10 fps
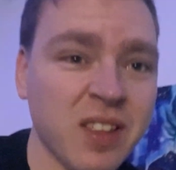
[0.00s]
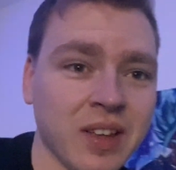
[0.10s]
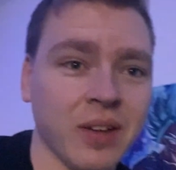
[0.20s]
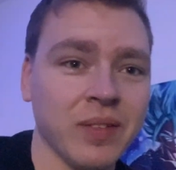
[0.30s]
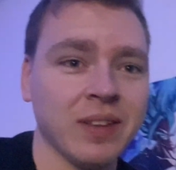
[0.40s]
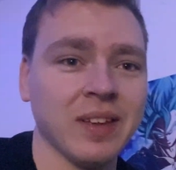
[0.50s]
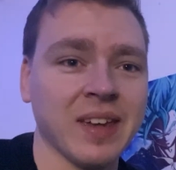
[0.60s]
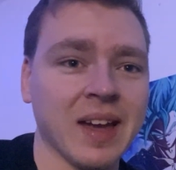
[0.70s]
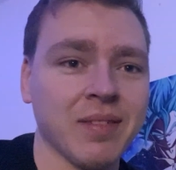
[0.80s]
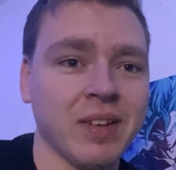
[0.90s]
out they say
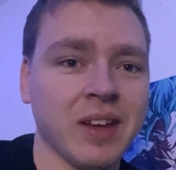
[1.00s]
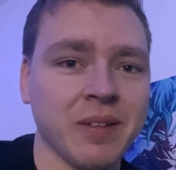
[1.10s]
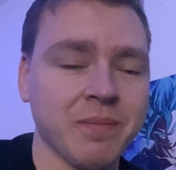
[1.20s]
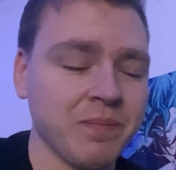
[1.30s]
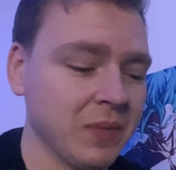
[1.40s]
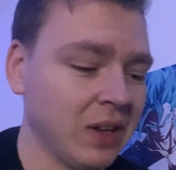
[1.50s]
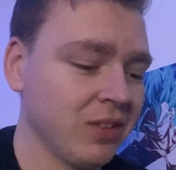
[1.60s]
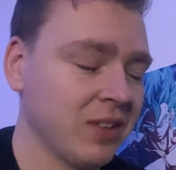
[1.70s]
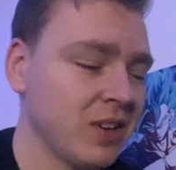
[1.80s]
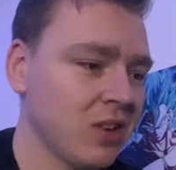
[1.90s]
cafe. I just
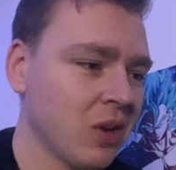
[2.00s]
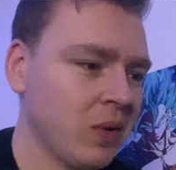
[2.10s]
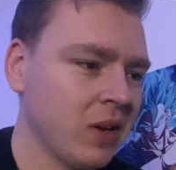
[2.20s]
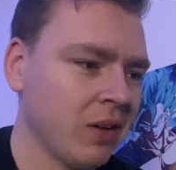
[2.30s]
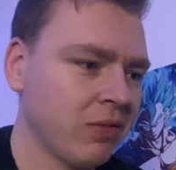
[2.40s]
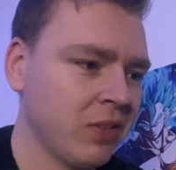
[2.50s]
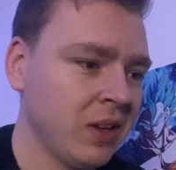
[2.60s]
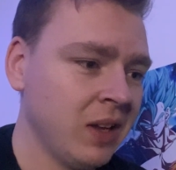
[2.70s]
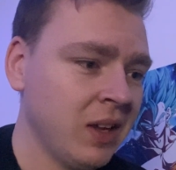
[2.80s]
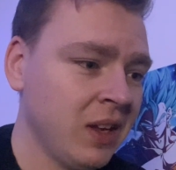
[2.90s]
didn't know enough
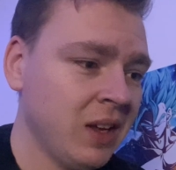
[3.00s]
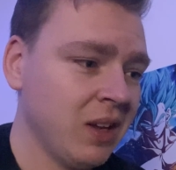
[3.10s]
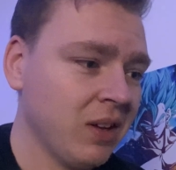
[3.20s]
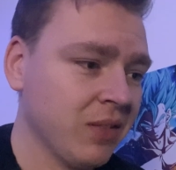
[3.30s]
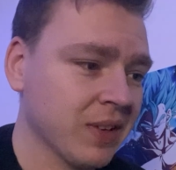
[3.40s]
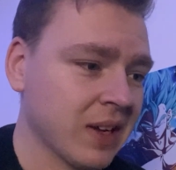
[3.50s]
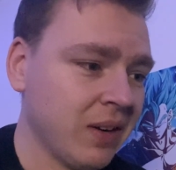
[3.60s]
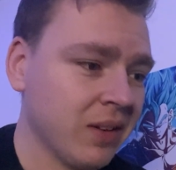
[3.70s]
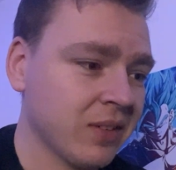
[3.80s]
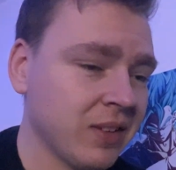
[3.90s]
of the
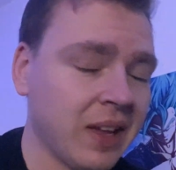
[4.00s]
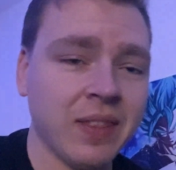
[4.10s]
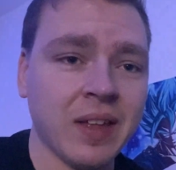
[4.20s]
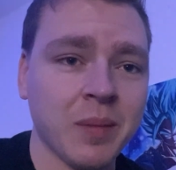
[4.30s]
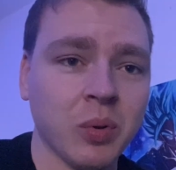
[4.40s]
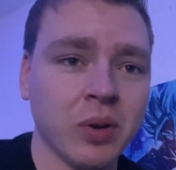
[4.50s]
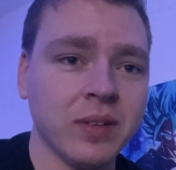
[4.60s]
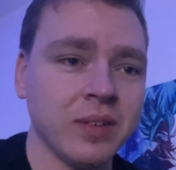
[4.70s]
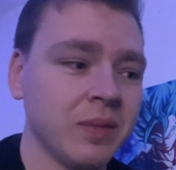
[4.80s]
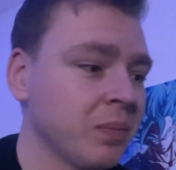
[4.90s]
characters at that
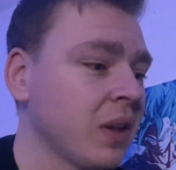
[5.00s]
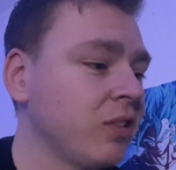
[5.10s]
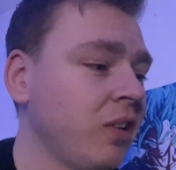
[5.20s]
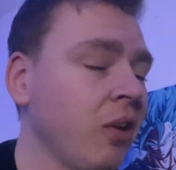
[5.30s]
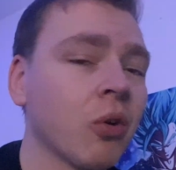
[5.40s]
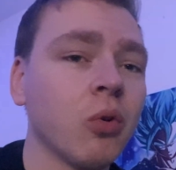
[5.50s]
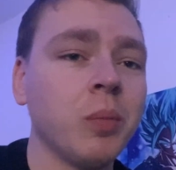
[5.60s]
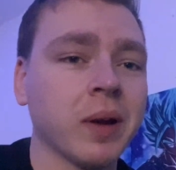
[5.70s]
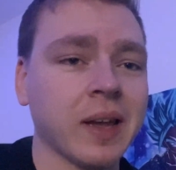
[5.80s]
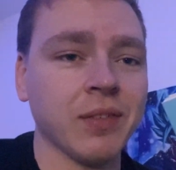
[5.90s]
point.
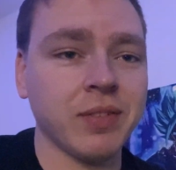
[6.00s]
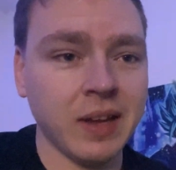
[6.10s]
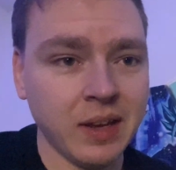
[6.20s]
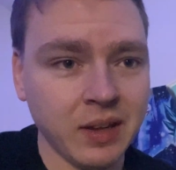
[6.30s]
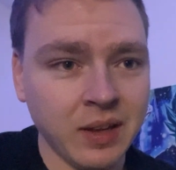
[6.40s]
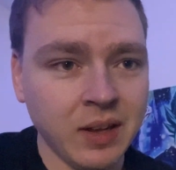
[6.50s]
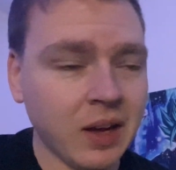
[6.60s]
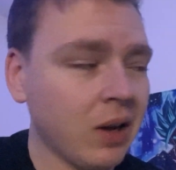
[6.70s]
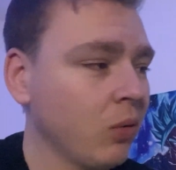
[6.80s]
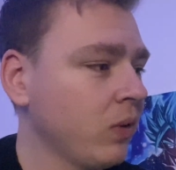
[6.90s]
Shirokuma Cafe.
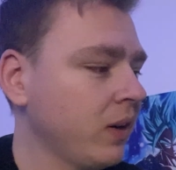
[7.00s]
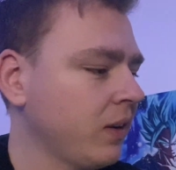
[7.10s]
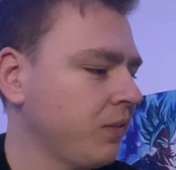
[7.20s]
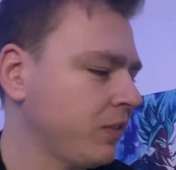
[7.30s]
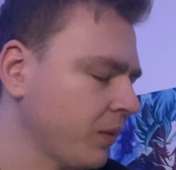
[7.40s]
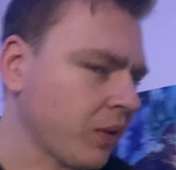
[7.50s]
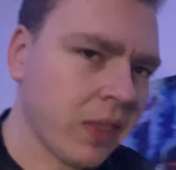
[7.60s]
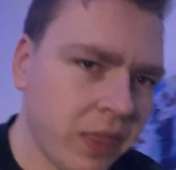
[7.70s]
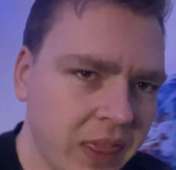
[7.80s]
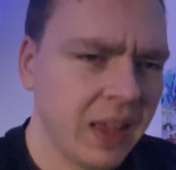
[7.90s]
I'll read another chapter. I
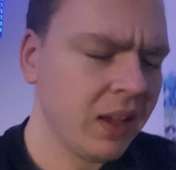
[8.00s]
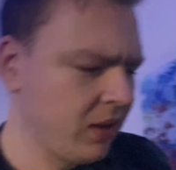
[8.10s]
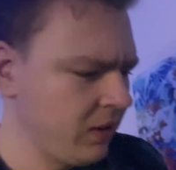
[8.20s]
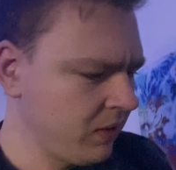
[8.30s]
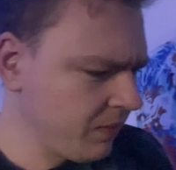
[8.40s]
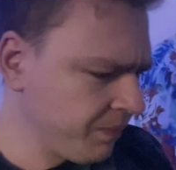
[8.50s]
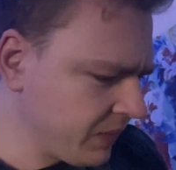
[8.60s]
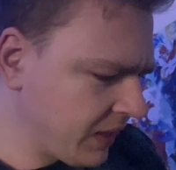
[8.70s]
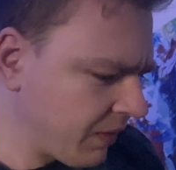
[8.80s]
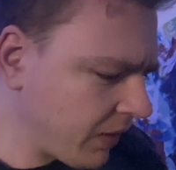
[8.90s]
think
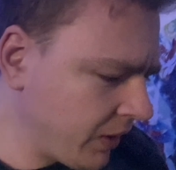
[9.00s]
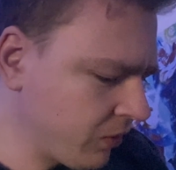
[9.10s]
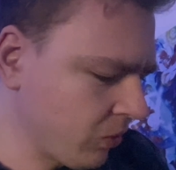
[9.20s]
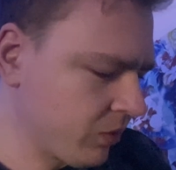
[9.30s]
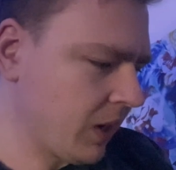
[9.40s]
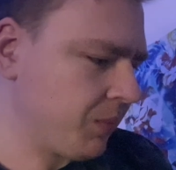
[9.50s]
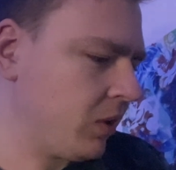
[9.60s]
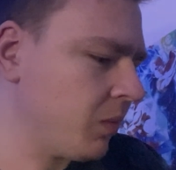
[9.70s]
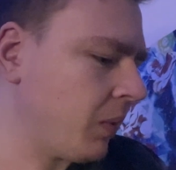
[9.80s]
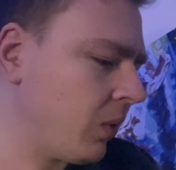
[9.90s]
they're very short chapters,
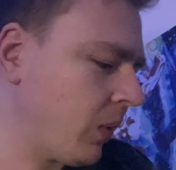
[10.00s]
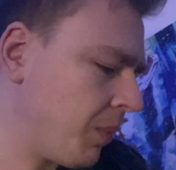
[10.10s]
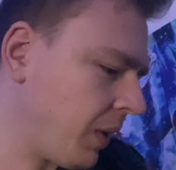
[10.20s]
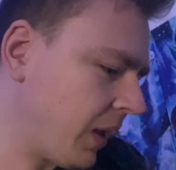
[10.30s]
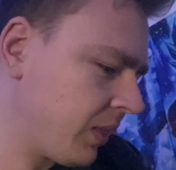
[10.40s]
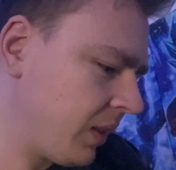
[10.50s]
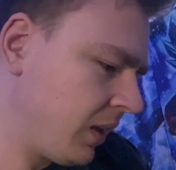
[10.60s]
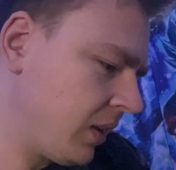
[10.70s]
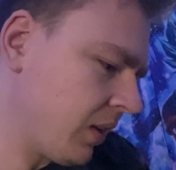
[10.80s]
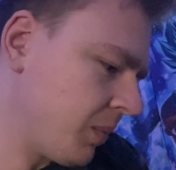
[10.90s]
by the way, but I
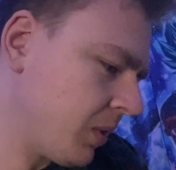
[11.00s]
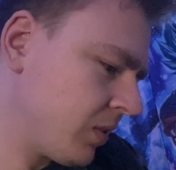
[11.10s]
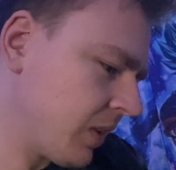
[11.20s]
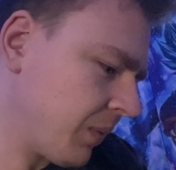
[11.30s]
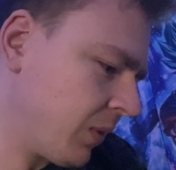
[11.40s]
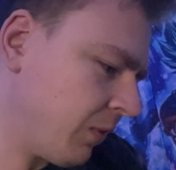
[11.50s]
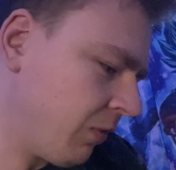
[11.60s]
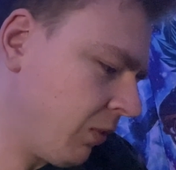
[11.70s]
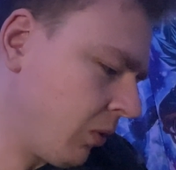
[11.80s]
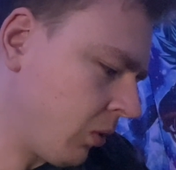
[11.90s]
think I'm on chapter
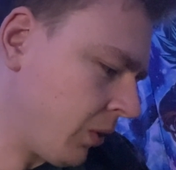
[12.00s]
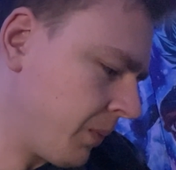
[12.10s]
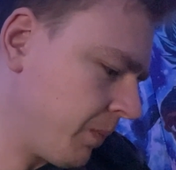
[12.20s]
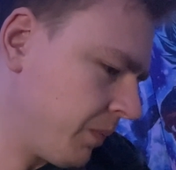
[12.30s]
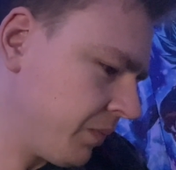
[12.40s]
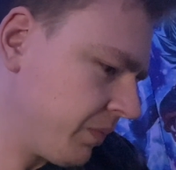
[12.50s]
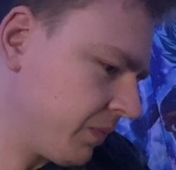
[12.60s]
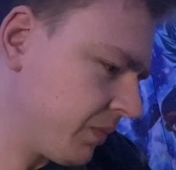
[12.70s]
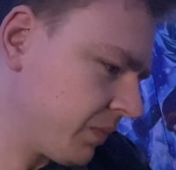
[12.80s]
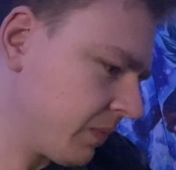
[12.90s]
4.
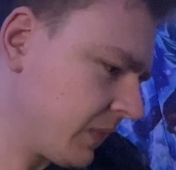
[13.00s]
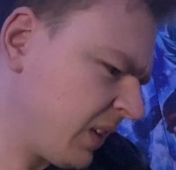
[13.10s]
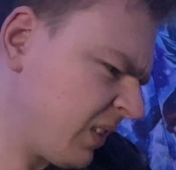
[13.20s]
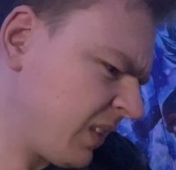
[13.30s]
It doesn't